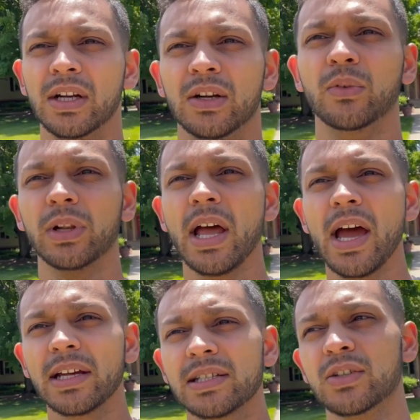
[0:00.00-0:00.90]

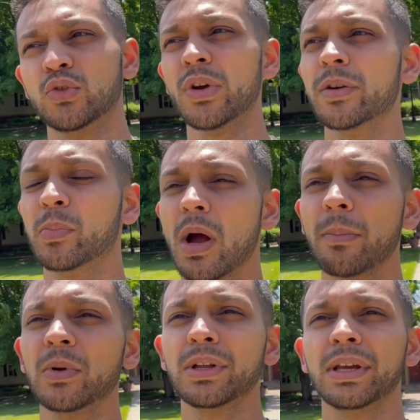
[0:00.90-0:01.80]
relax, enjoy the
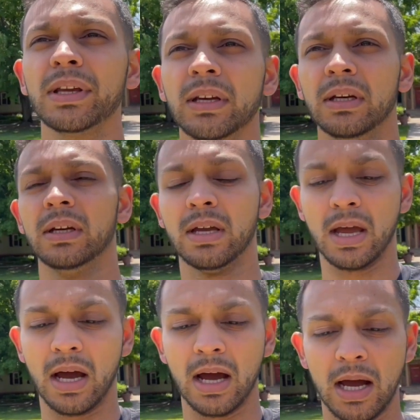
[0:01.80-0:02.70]
property,
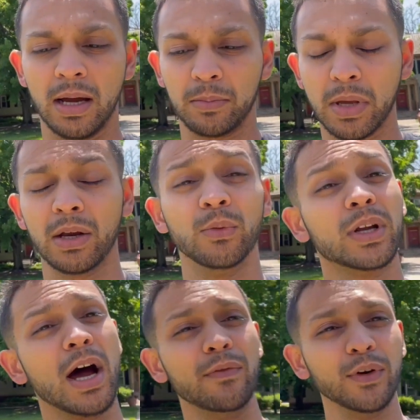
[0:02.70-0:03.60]
um, kind of
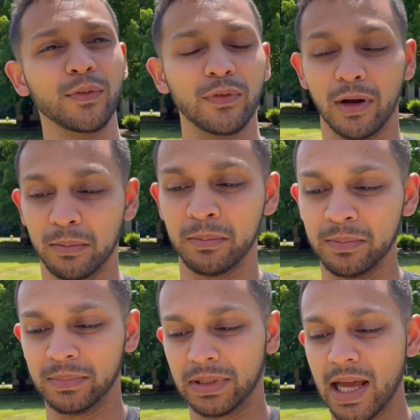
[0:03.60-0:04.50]
recover from
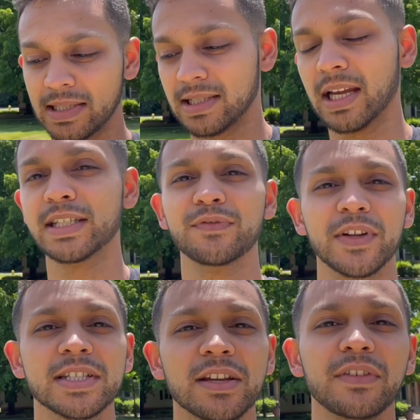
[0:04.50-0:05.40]
last night's
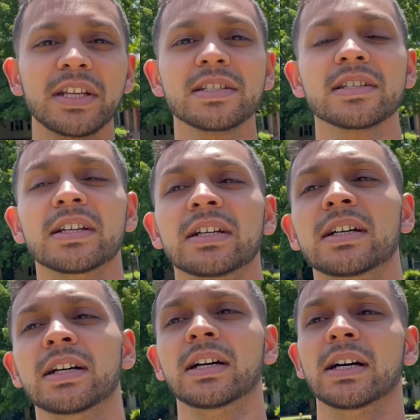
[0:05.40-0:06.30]
festivities.
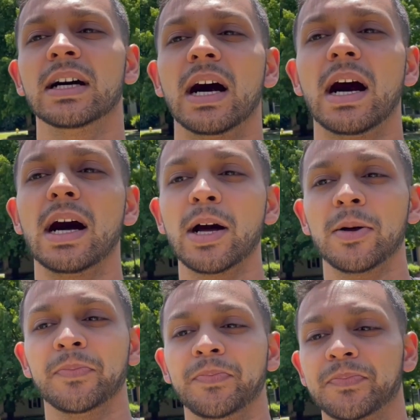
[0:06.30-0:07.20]

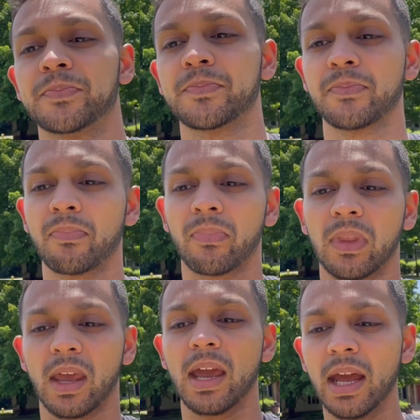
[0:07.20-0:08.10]
Um,
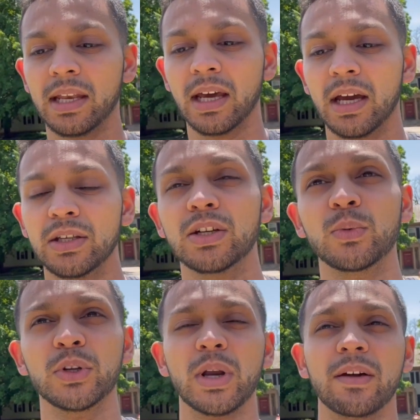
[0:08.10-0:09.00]
and, uh, you know, we
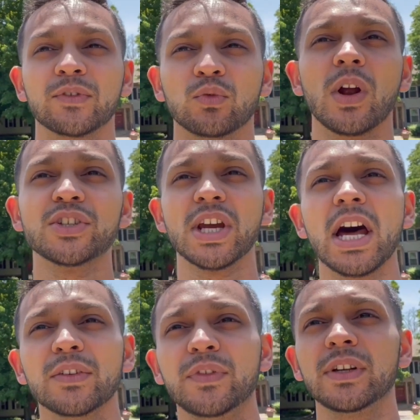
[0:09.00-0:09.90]
don't have to rush out
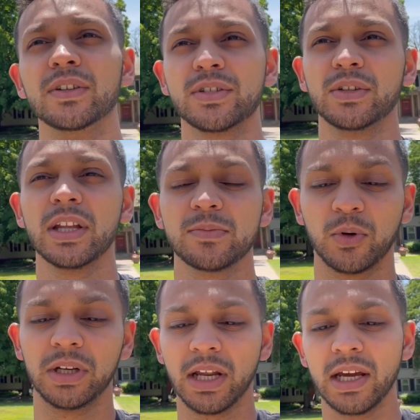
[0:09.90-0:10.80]
of here. So that's
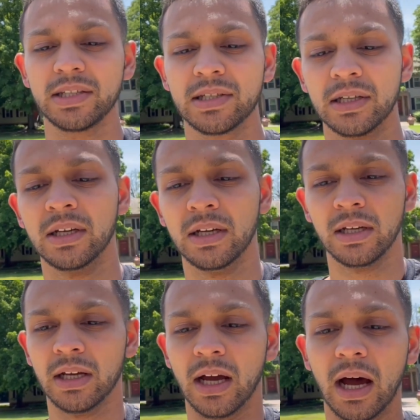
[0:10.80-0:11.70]
pretty nice.
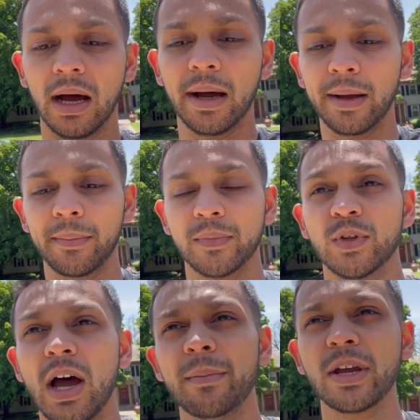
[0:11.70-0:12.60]
Um, so
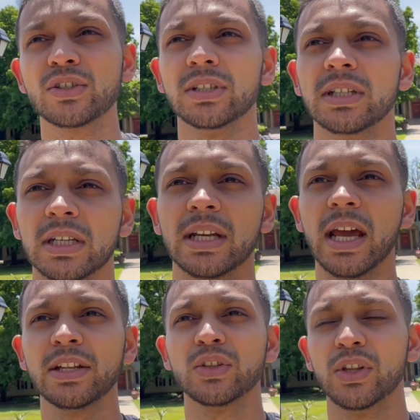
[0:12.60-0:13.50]
I'm actually going to
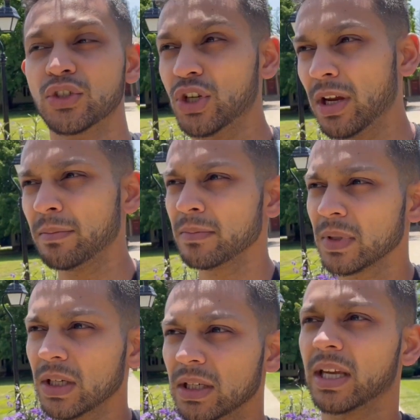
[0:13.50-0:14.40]
head to the gym,
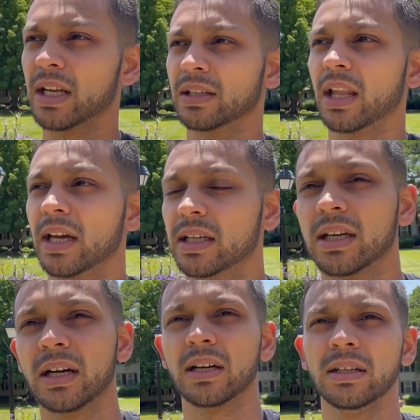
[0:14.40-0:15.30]
going to get like uh,